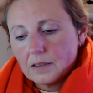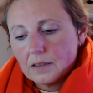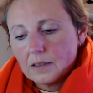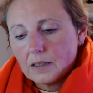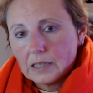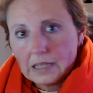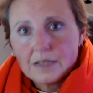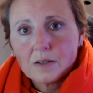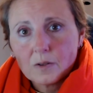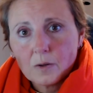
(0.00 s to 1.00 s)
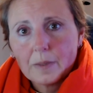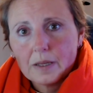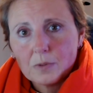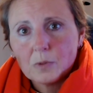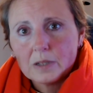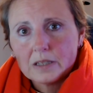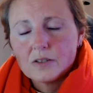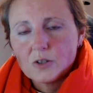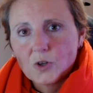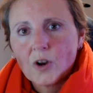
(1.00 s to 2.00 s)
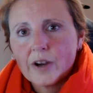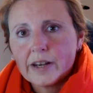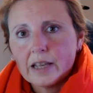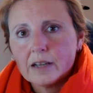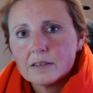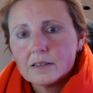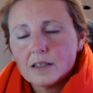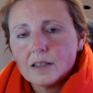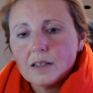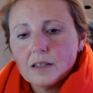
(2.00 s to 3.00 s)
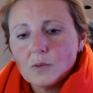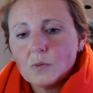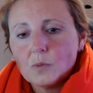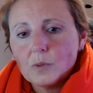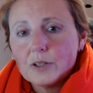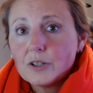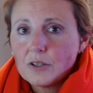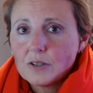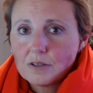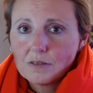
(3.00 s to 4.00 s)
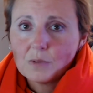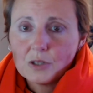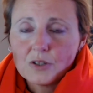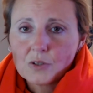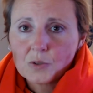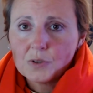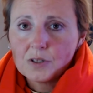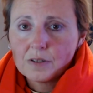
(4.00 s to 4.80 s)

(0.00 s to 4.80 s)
at least there are people willing to try now, which is good.